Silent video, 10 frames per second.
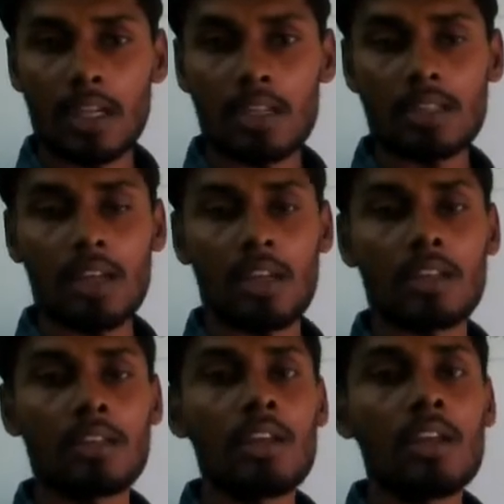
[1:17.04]
Understanding?
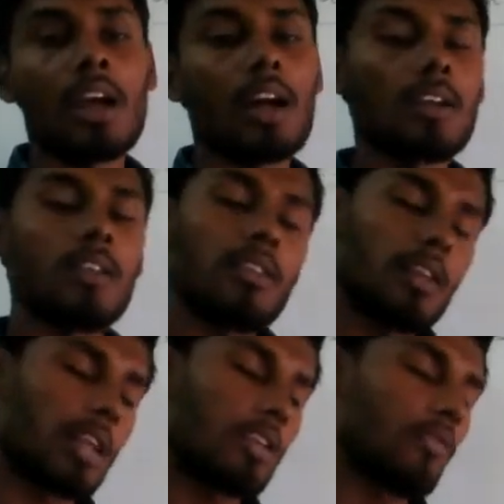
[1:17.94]
And
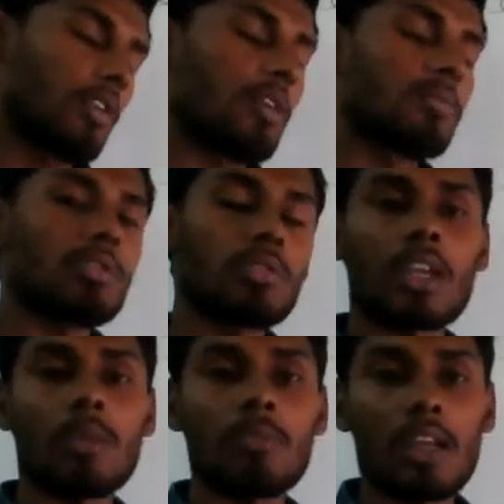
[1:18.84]
like if it comes to the
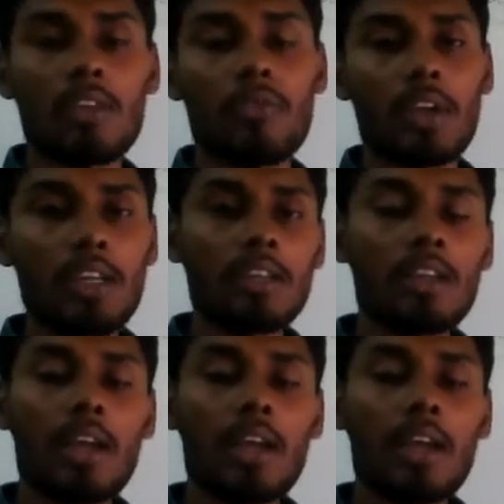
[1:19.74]
chemical effect,